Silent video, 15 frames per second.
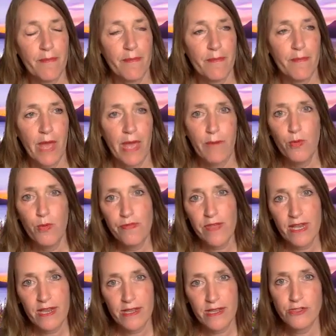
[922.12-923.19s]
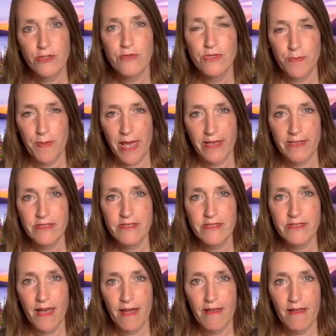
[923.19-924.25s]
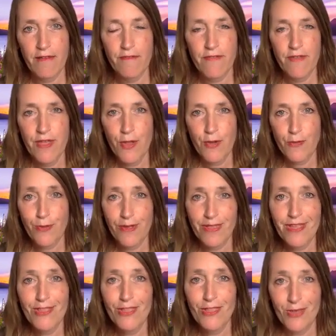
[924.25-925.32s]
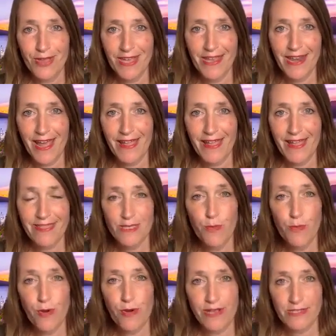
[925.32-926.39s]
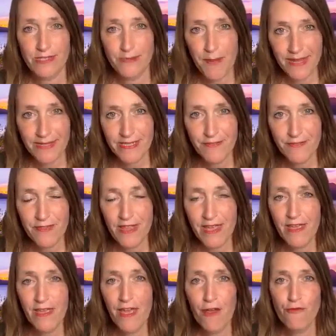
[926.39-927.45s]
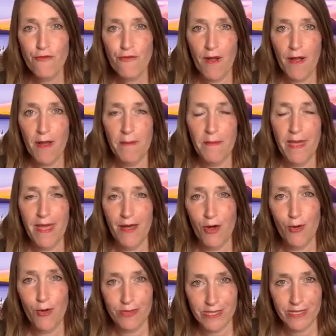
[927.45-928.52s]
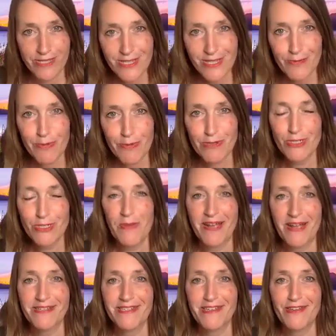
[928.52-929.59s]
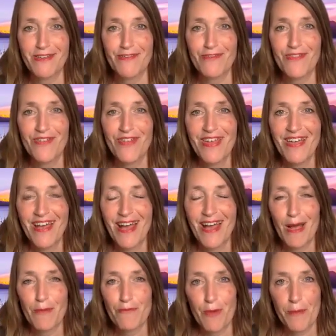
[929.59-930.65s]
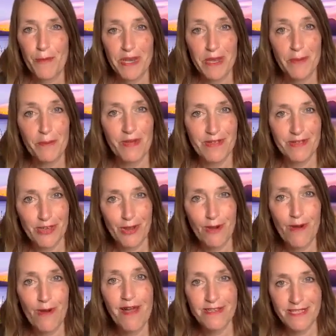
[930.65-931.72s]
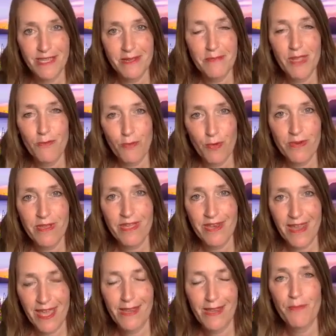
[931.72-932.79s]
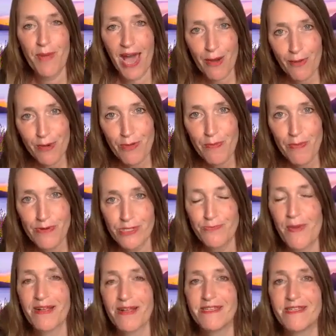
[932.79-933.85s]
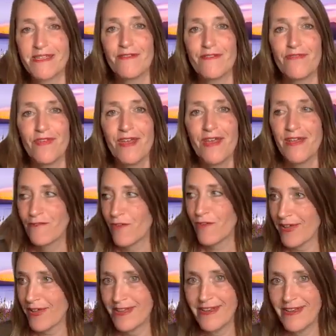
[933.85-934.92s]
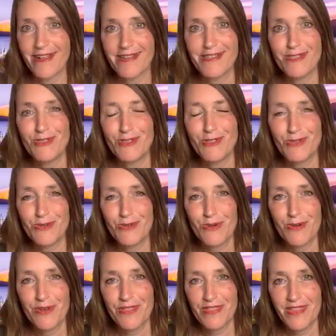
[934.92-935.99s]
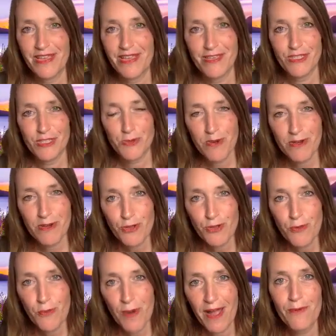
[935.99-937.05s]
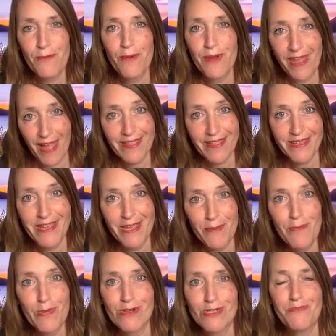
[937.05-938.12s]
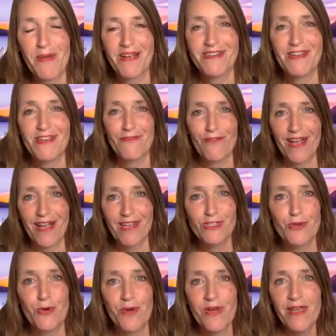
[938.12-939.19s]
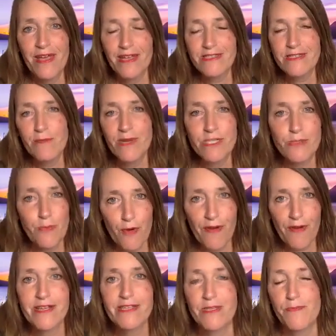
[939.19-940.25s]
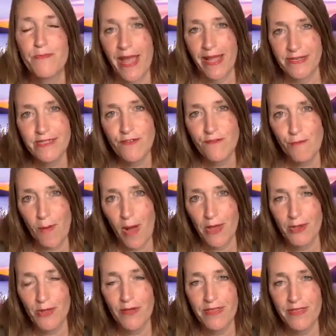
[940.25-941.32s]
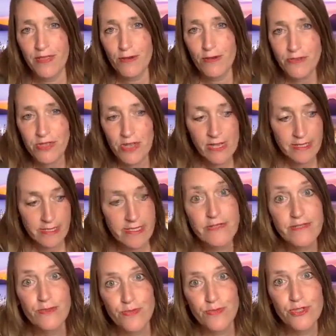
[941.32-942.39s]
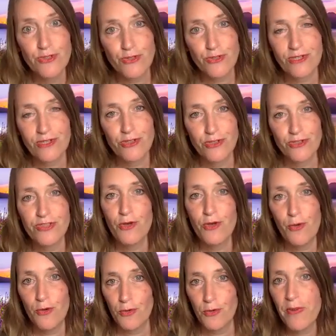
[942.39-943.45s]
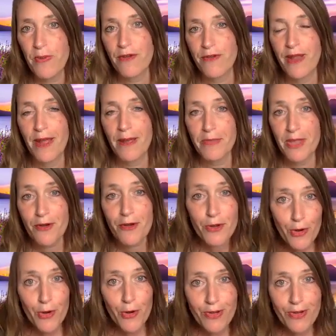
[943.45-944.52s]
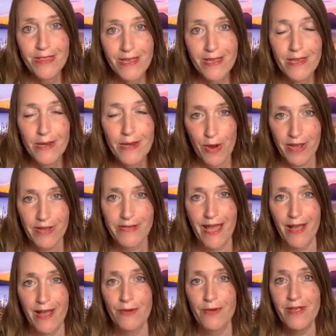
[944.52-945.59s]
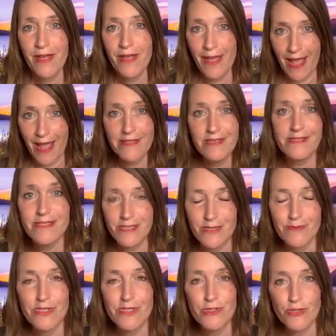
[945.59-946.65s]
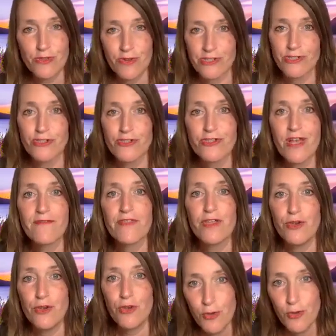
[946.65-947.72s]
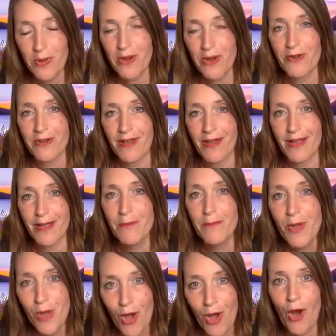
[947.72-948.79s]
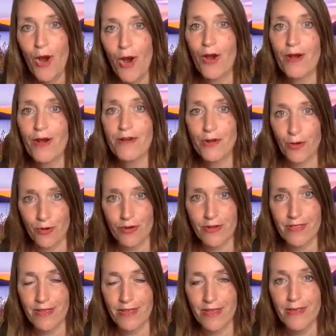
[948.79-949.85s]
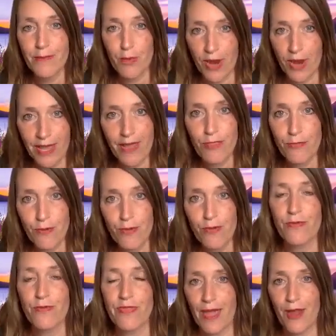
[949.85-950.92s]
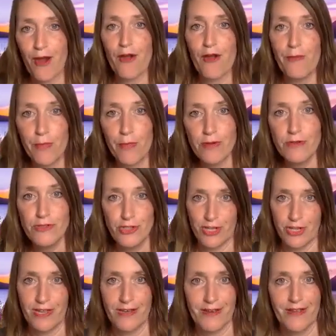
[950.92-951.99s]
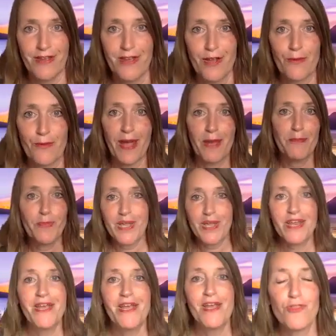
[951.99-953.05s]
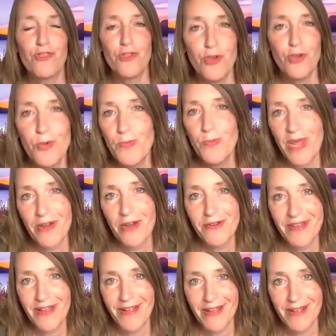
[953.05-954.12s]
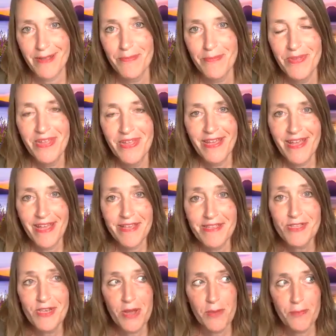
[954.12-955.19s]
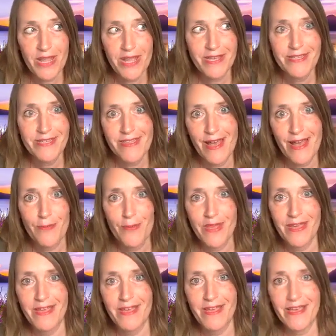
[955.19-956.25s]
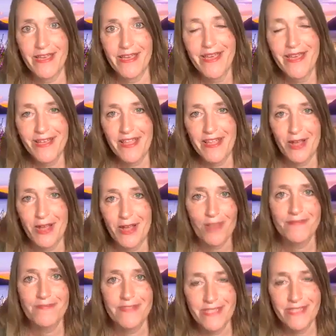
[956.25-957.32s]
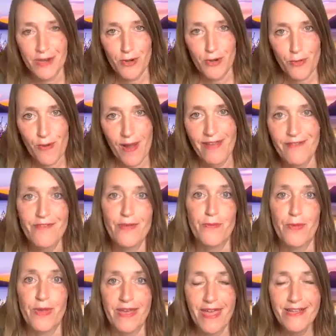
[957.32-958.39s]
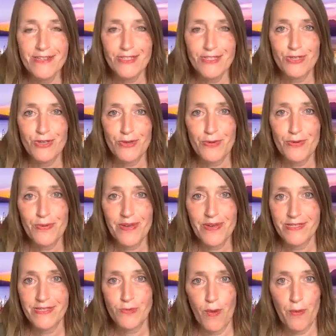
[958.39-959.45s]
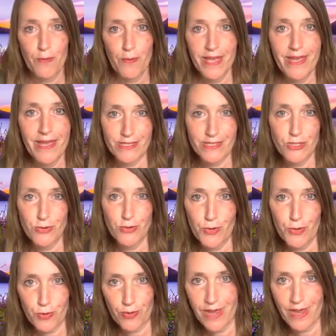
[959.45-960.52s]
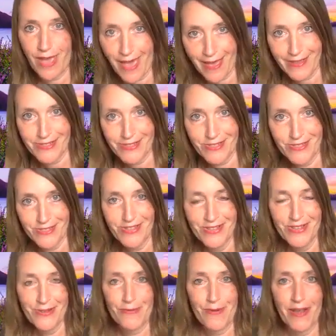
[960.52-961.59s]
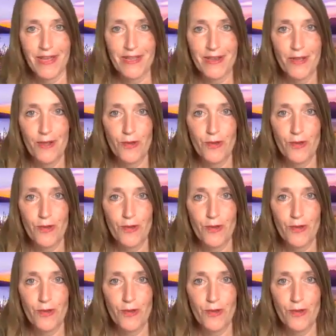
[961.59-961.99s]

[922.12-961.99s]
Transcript: moving into a space of really looking at things more expansively from a holistic perspective, from a deeply rooted and empowered perspective, very connected to the spiritual reality perspective, right? So it's a much more expansive model, and those systems and structures in the old paradigm, they're currently in a breakdown, and the systems and structures of the new paradigm are currently breaking through. They are emerging, right? But the new paradigm isn't a place that we like all of a sudden arrive and we get to. It's what we get to create, right?